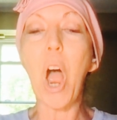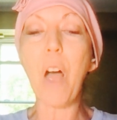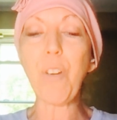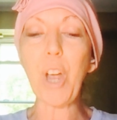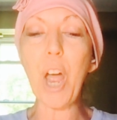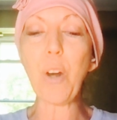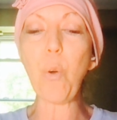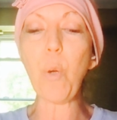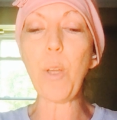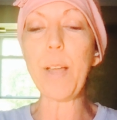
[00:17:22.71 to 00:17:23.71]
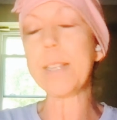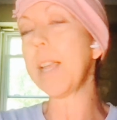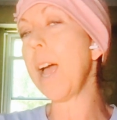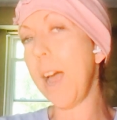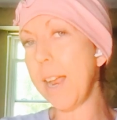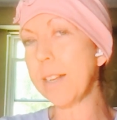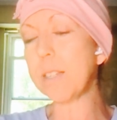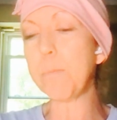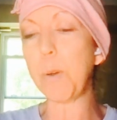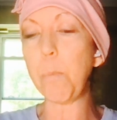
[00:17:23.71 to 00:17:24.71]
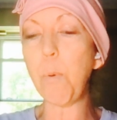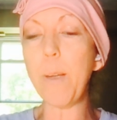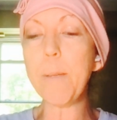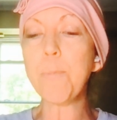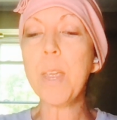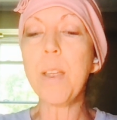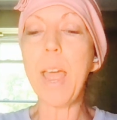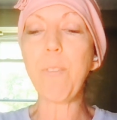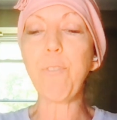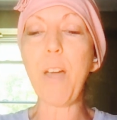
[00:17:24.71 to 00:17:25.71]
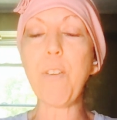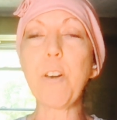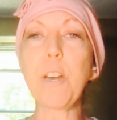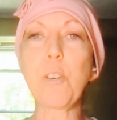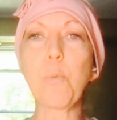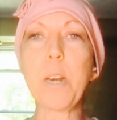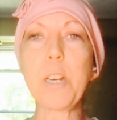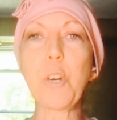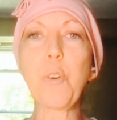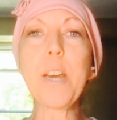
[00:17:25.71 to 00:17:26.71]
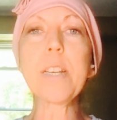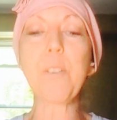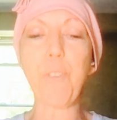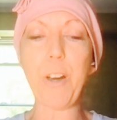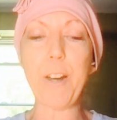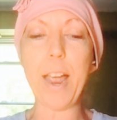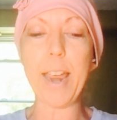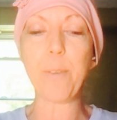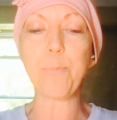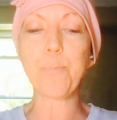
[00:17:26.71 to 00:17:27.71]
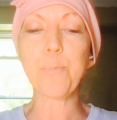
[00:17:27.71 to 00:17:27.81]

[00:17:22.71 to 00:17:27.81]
Avocado oil has the highest smoke point at 520 degrees Fahrenheit.